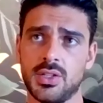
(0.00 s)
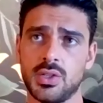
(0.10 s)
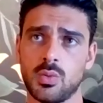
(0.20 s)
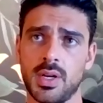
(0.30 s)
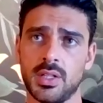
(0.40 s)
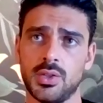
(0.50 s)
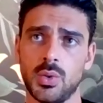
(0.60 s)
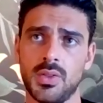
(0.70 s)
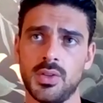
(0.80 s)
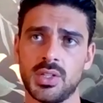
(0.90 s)
I just wanted
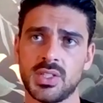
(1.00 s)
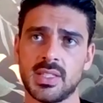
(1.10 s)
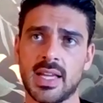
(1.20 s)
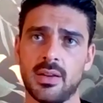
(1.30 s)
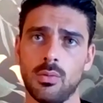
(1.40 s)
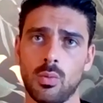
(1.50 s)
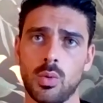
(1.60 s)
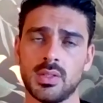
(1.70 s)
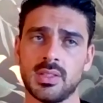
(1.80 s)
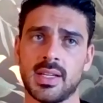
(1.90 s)
to understand
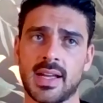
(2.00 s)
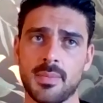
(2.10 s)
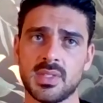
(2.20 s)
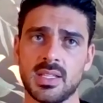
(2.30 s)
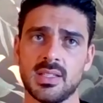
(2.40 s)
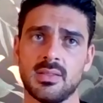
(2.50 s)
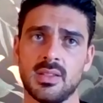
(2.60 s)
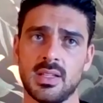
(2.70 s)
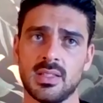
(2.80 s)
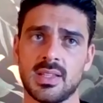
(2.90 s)
what comes
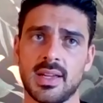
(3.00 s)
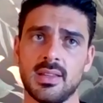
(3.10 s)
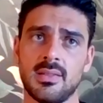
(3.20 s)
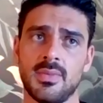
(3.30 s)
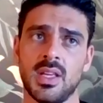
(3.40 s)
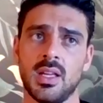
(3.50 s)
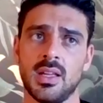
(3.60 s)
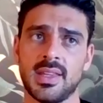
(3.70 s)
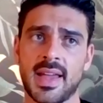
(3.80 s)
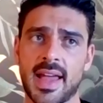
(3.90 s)
inside
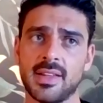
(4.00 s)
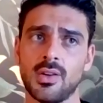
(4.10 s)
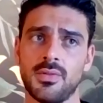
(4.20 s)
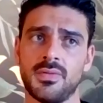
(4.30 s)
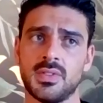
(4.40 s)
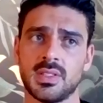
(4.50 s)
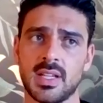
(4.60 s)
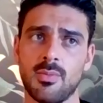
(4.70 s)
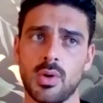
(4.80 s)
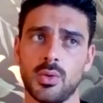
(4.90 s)
the head of
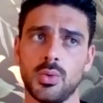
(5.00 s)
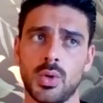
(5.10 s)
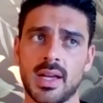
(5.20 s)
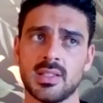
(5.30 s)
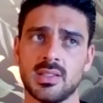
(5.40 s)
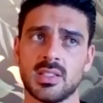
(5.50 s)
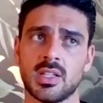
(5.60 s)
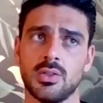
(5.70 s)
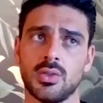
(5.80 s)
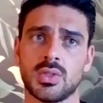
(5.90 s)
someone who
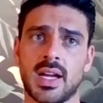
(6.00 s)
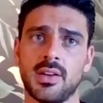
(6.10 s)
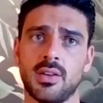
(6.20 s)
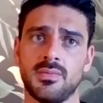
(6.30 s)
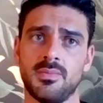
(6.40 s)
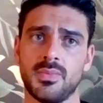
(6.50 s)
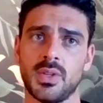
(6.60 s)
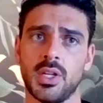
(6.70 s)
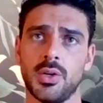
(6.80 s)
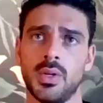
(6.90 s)
has those kind of,
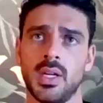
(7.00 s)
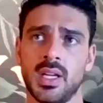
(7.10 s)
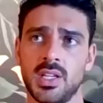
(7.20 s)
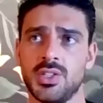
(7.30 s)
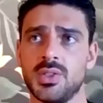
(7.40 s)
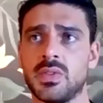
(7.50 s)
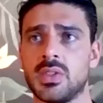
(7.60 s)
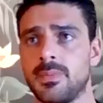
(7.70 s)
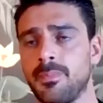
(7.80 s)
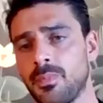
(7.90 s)
you know, issues.